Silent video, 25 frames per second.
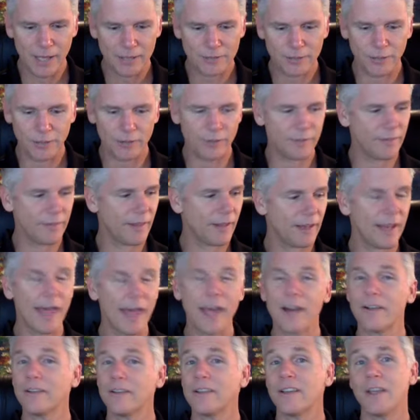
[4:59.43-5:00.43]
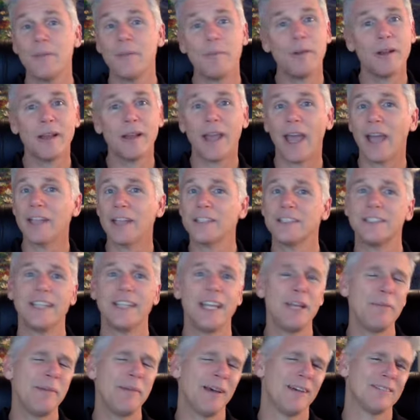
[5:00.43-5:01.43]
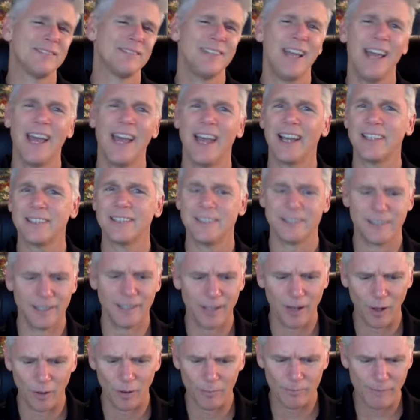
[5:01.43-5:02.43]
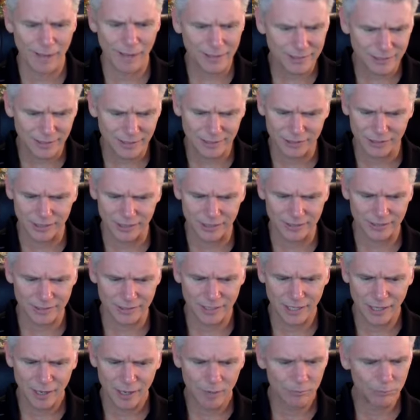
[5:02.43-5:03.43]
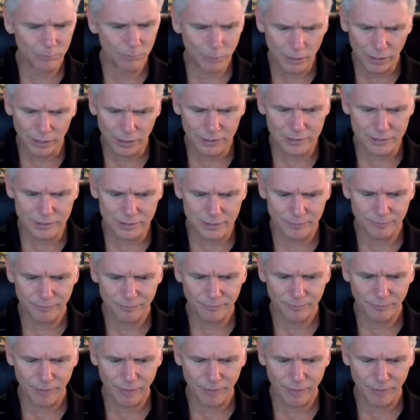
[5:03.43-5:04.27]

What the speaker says: So the letter, communication, email, text, you know, messages, books,